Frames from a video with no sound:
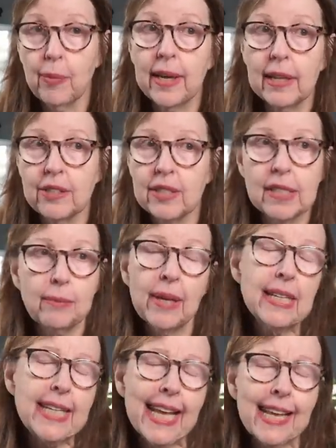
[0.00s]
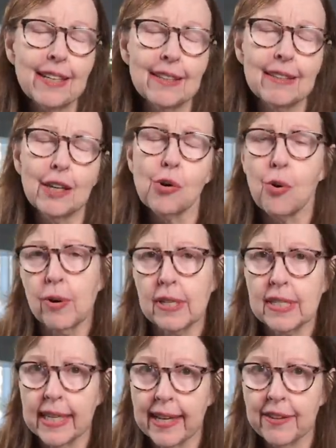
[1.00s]
We had just we had taken a
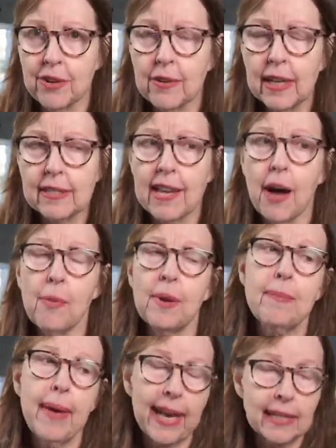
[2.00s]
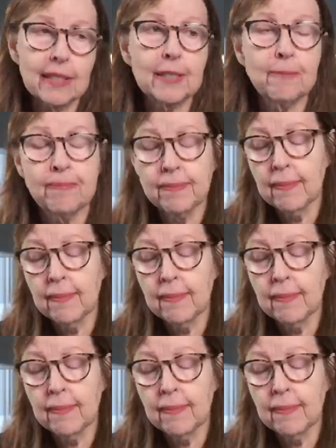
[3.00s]
course together. That's how we met.